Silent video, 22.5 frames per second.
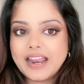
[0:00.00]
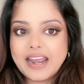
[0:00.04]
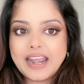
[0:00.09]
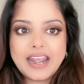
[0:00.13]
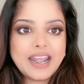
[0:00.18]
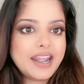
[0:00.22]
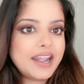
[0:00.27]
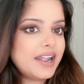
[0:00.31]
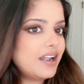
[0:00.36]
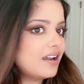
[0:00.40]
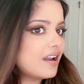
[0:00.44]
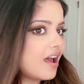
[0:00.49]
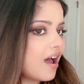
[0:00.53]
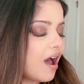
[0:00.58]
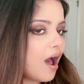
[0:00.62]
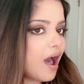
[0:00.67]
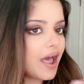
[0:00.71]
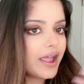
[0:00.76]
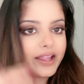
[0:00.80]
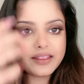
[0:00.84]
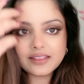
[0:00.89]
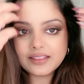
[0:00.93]
and
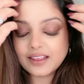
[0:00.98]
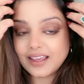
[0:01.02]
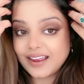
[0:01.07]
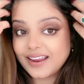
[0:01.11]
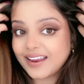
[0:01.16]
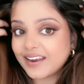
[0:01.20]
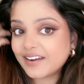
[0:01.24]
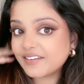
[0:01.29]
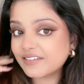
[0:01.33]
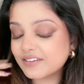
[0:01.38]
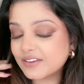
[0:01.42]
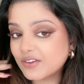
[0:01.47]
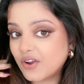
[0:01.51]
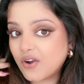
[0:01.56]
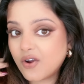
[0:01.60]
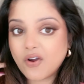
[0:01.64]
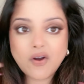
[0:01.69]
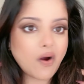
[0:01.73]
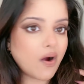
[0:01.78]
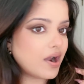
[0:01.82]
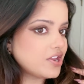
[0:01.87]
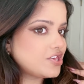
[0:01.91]
I think it's
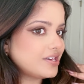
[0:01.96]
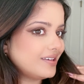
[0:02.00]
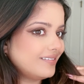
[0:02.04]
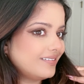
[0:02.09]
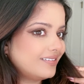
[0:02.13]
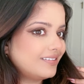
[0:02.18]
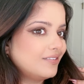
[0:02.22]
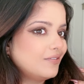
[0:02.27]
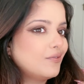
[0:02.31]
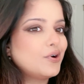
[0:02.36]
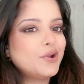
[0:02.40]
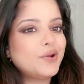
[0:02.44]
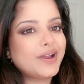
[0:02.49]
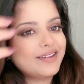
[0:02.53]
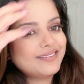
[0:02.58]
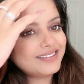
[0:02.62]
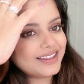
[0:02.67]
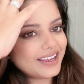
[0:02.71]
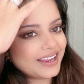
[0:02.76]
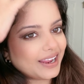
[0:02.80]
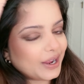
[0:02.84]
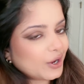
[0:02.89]
gorgeous. What do you guys
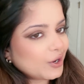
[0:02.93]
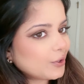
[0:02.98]
think?